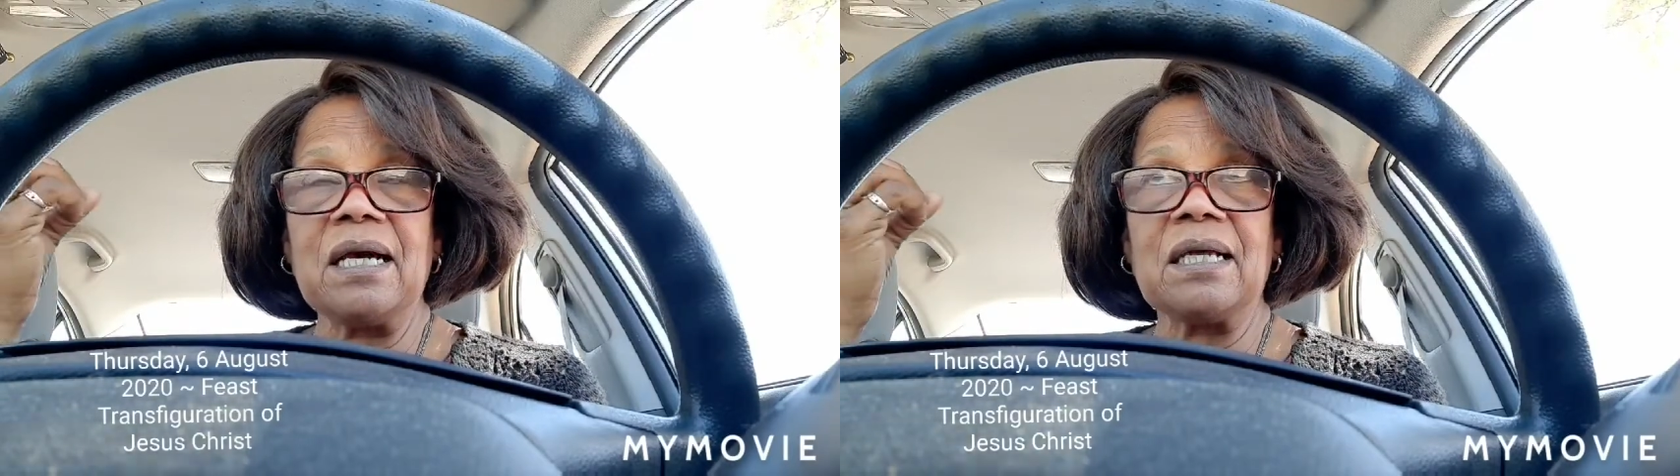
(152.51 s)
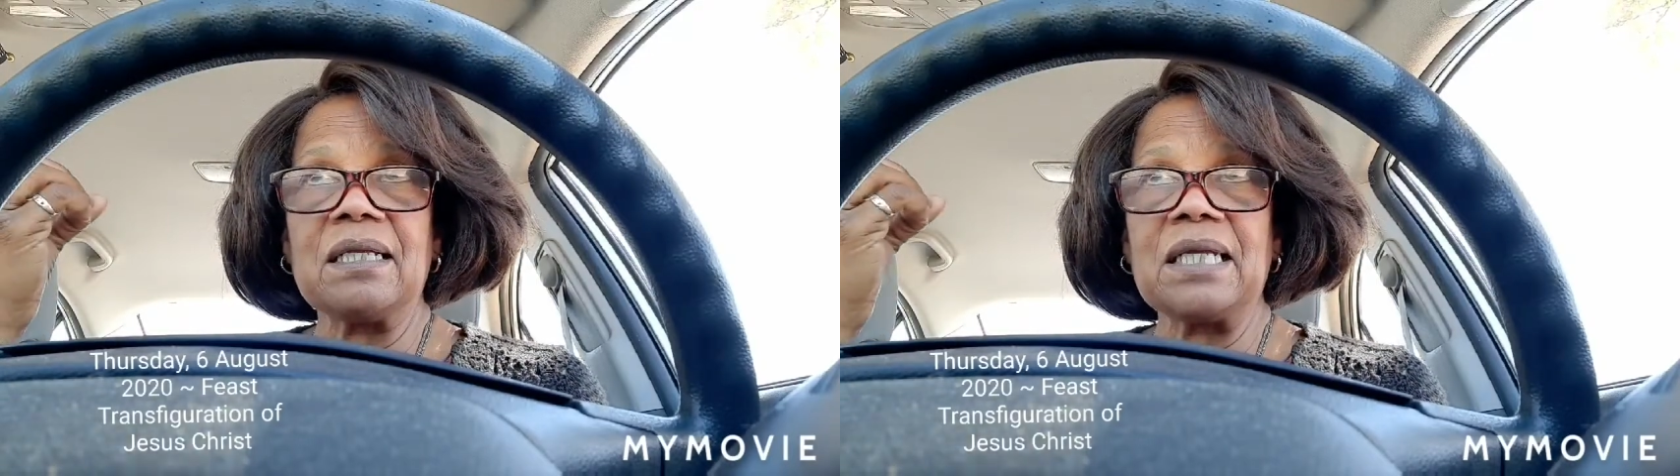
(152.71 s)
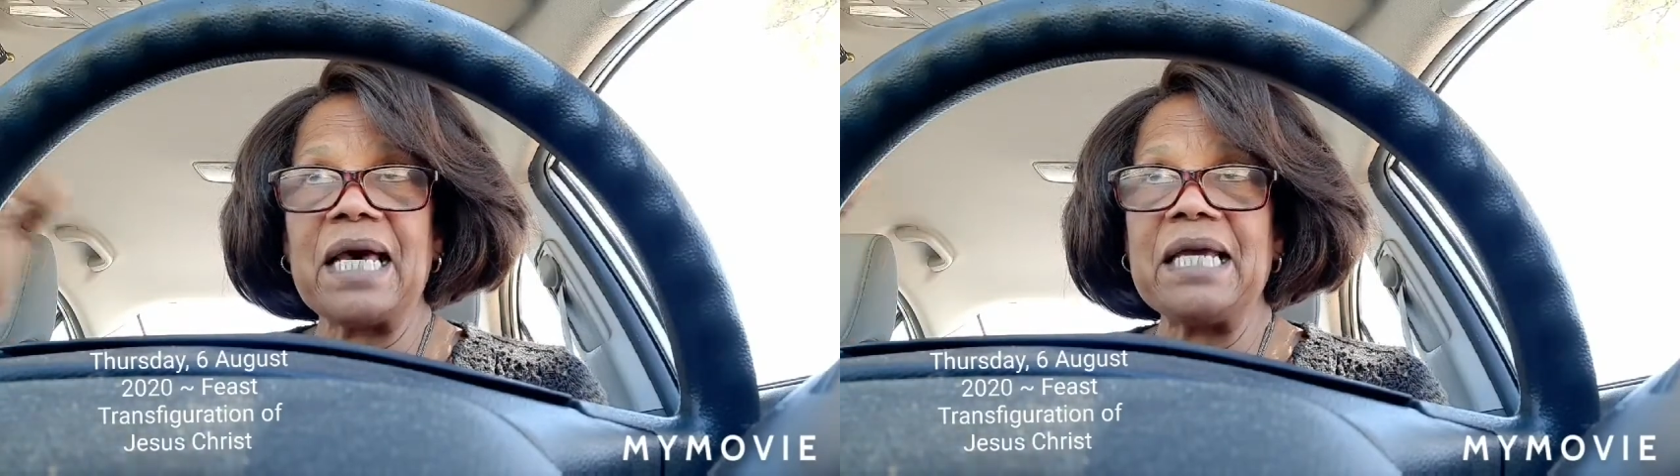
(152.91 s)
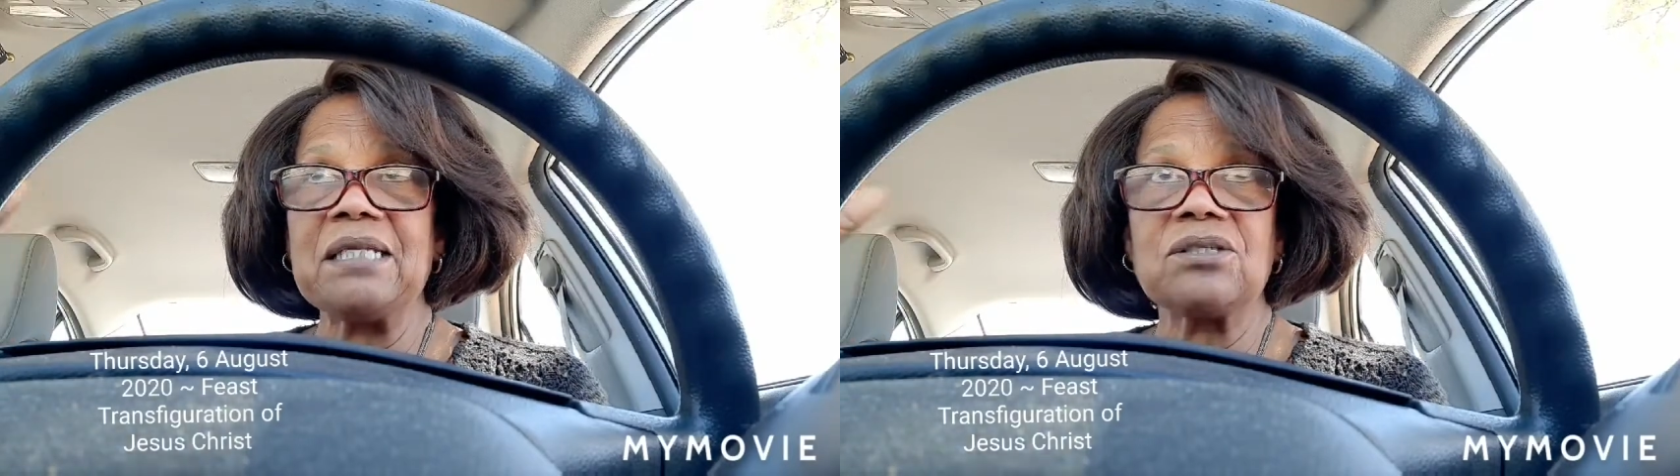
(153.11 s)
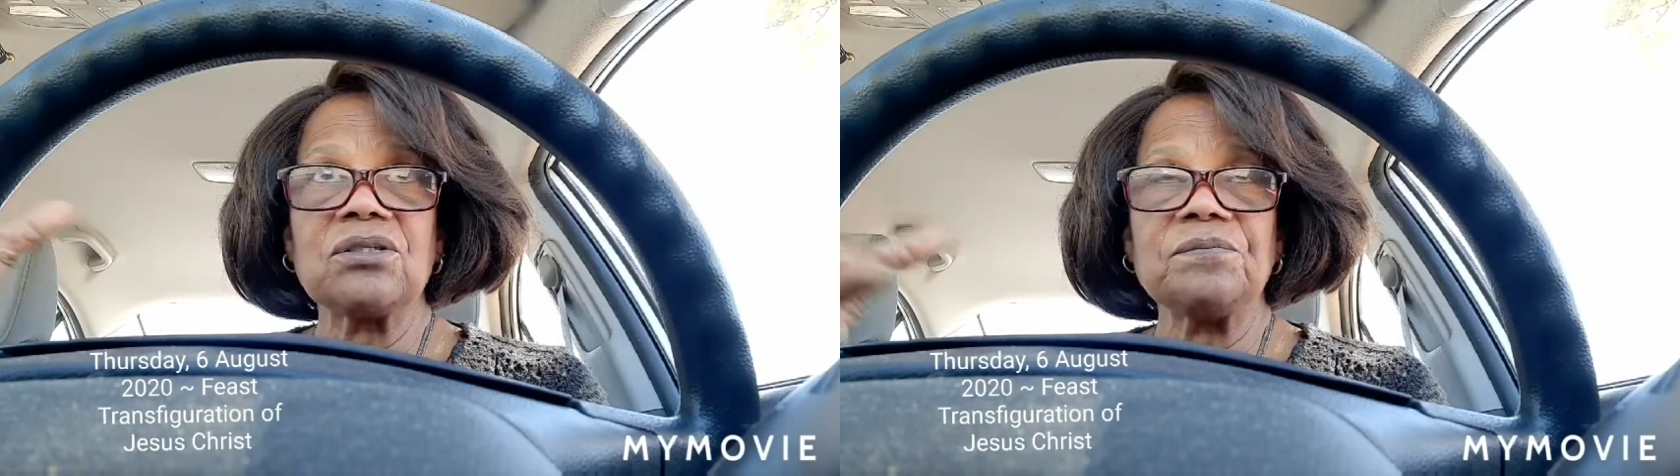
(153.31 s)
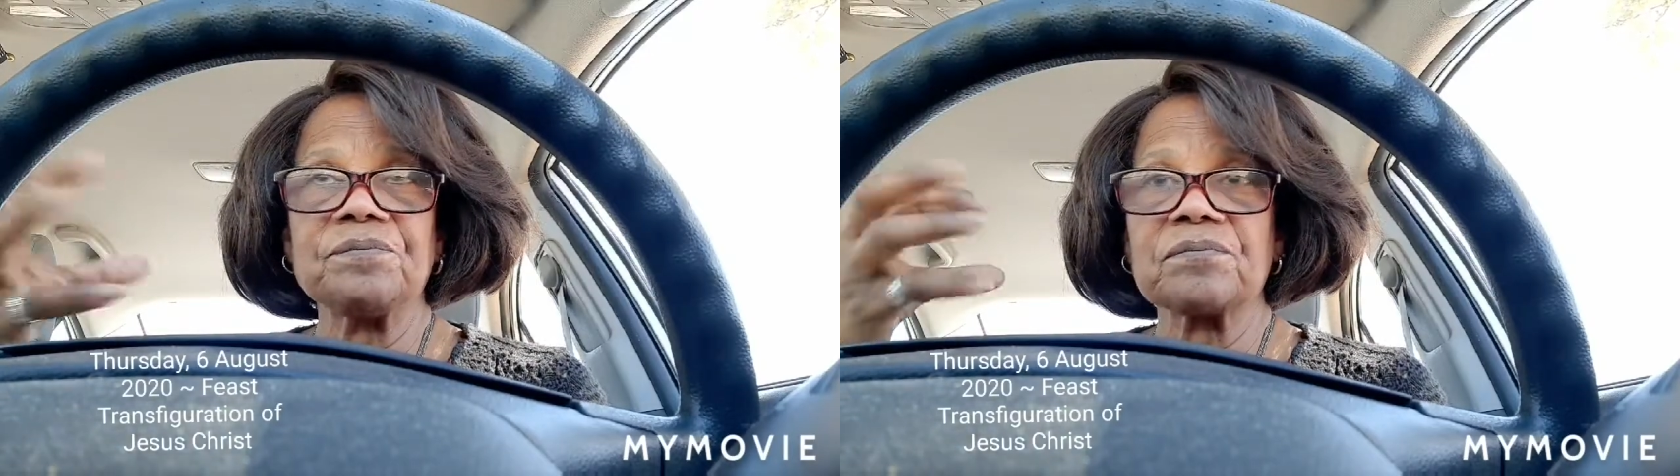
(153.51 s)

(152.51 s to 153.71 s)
a light,